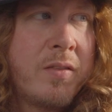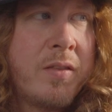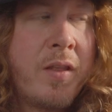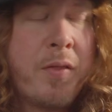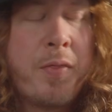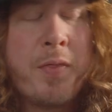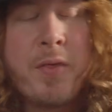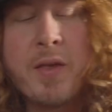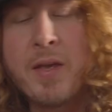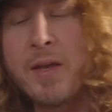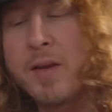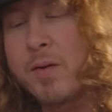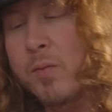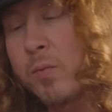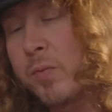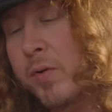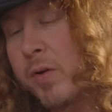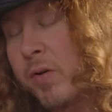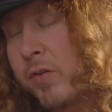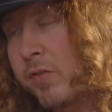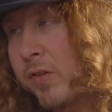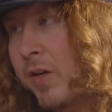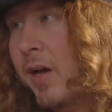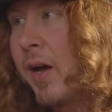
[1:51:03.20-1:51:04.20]

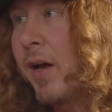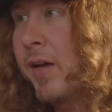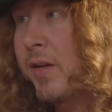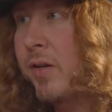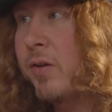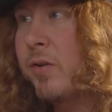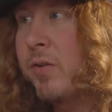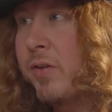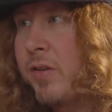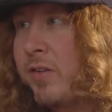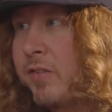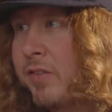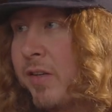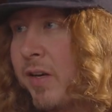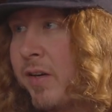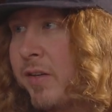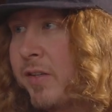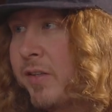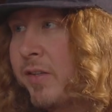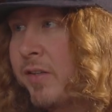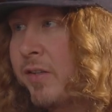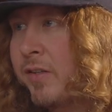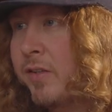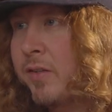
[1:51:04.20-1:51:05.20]
there's coyotes
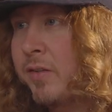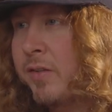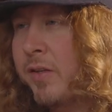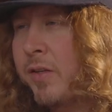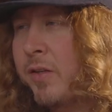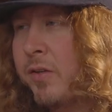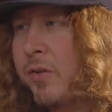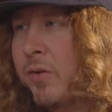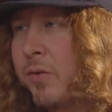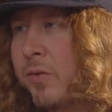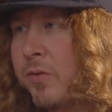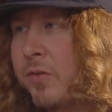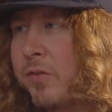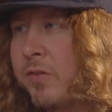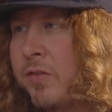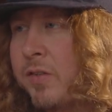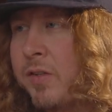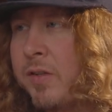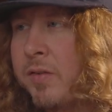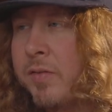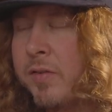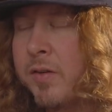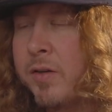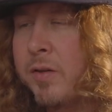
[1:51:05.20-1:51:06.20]
out here that you don't
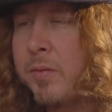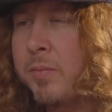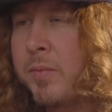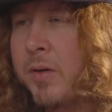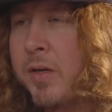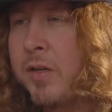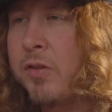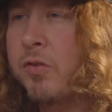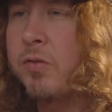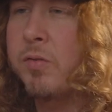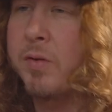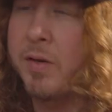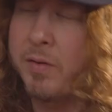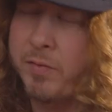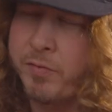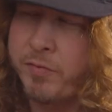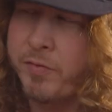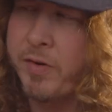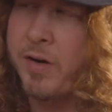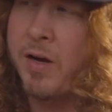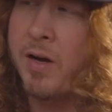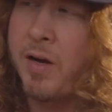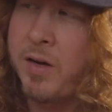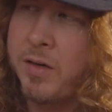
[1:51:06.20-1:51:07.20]
see very much, and
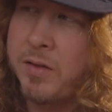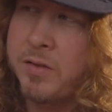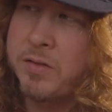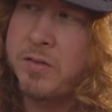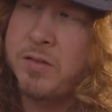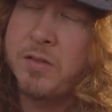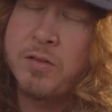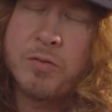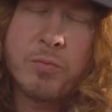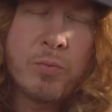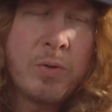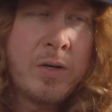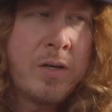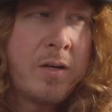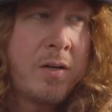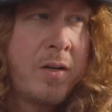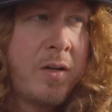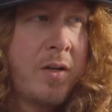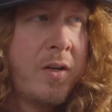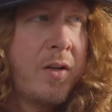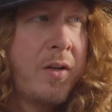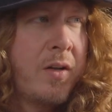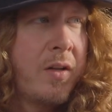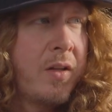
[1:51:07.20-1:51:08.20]
fox as
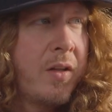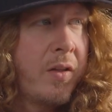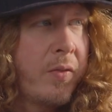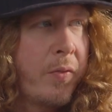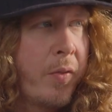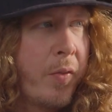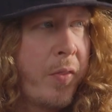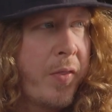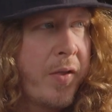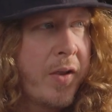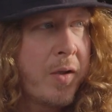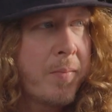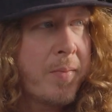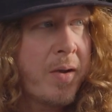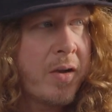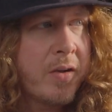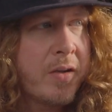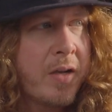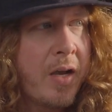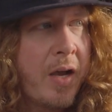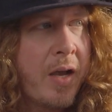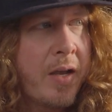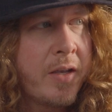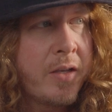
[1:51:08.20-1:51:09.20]
well. The thing
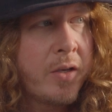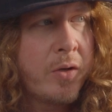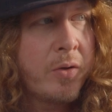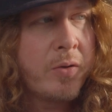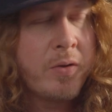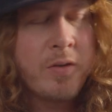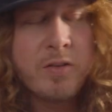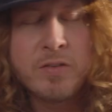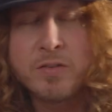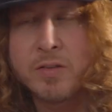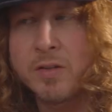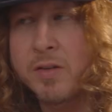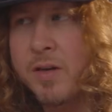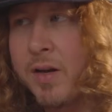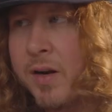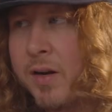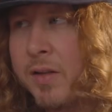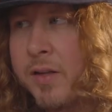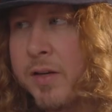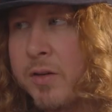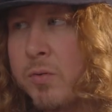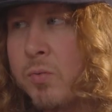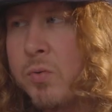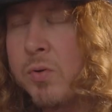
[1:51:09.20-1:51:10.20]
about coyotes, they're
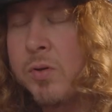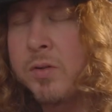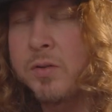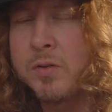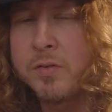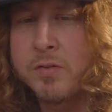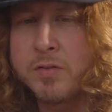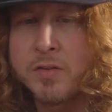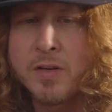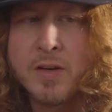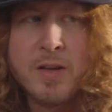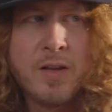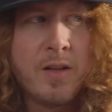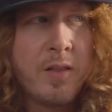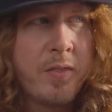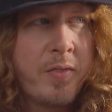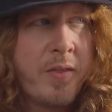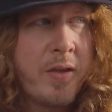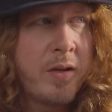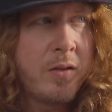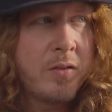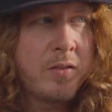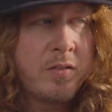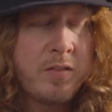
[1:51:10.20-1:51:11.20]
kind of like wolves.
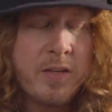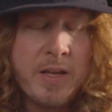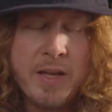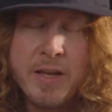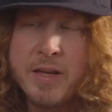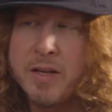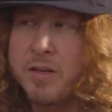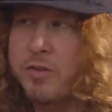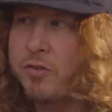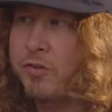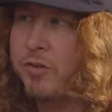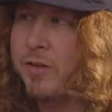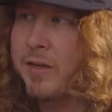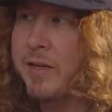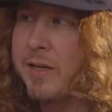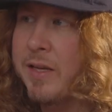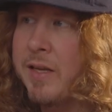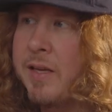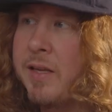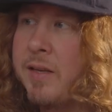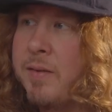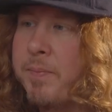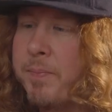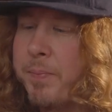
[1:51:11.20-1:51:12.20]
They'll take a
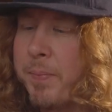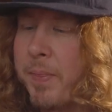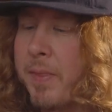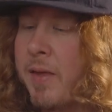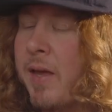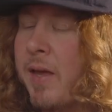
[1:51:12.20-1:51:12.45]
chicken